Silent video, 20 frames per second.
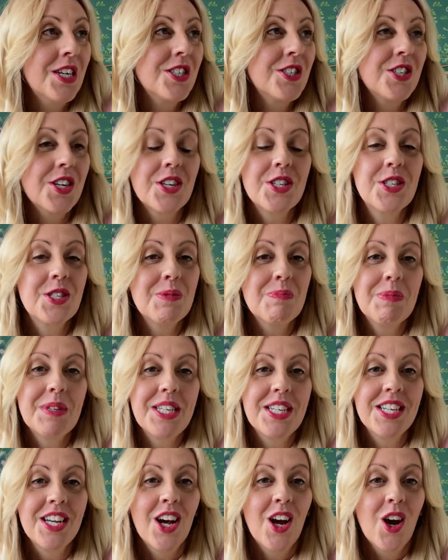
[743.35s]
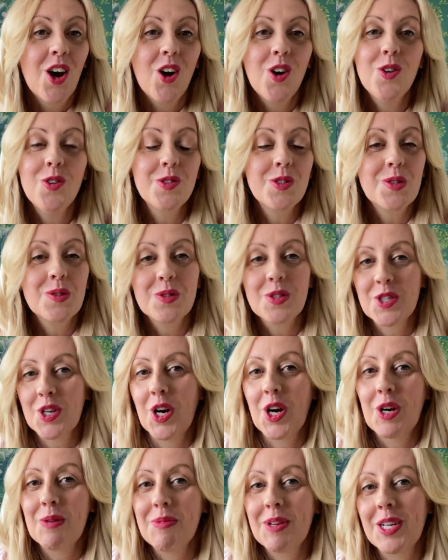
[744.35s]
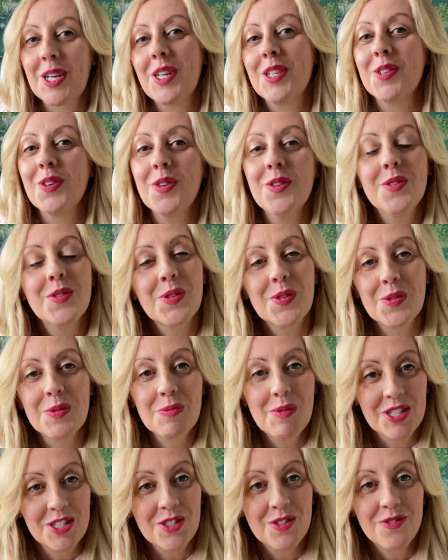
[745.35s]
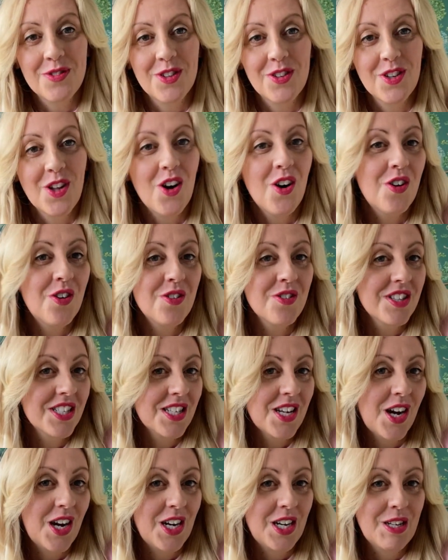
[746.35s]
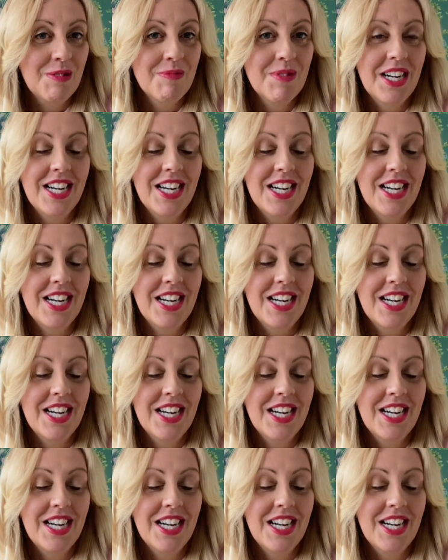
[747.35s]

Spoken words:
just be also charming and also wonderful all the time,